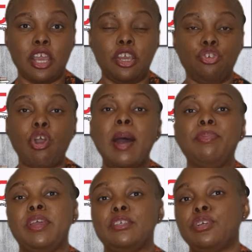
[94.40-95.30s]
your
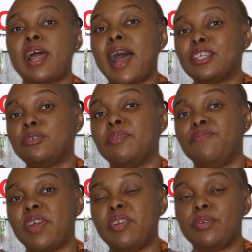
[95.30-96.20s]
application has to be
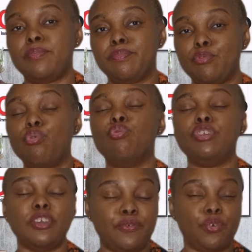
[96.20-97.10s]
very good
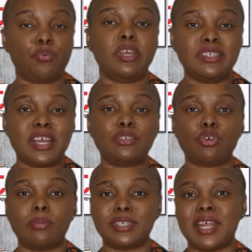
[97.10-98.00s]
if you intend to
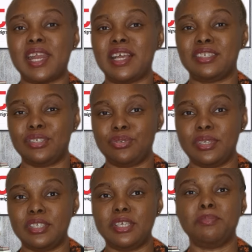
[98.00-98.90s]
come to Canada as a
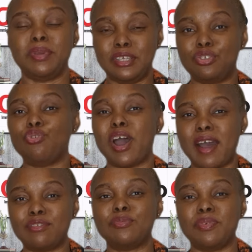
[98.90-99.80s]
student. It means you
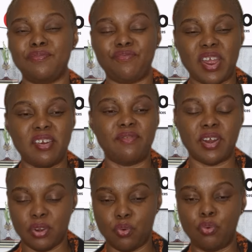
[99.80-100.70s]
have to be very,
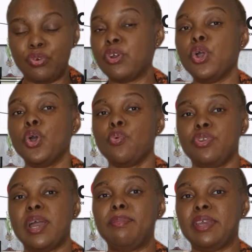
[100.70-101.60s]
very good
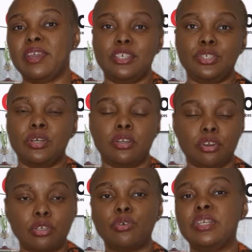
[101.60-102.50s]
with your application.
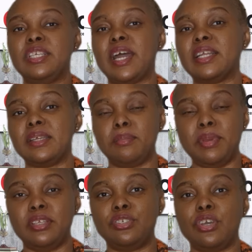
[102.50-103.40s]
Not only that, it
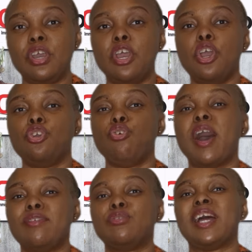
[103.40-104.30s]
means you
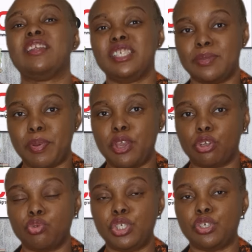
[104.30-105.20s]
have to at least pay your
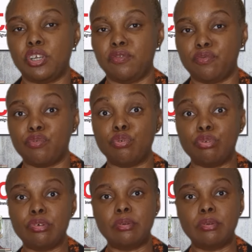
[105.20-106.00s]
tuition in full.